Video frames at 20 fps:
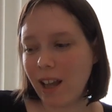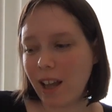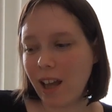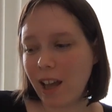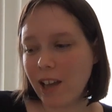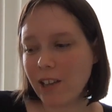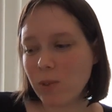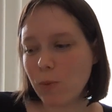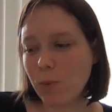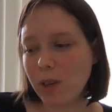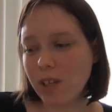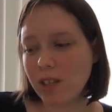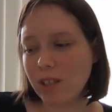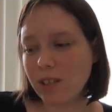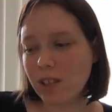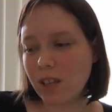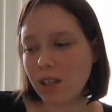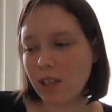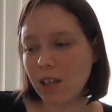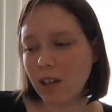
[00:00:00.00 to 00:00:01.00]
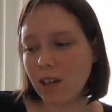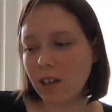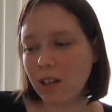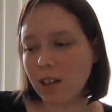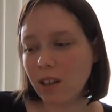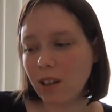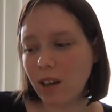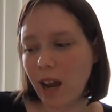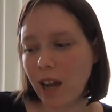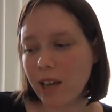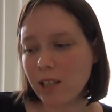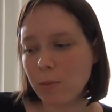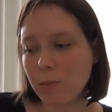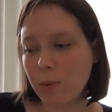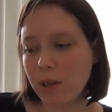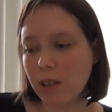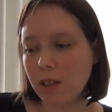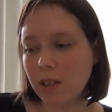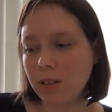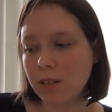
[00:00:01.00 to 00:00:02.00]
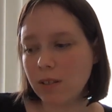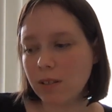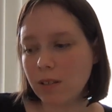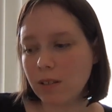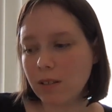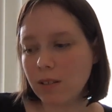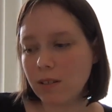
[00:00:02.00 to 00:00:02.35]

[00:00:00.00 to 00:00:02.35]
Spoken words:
as we can see, there has been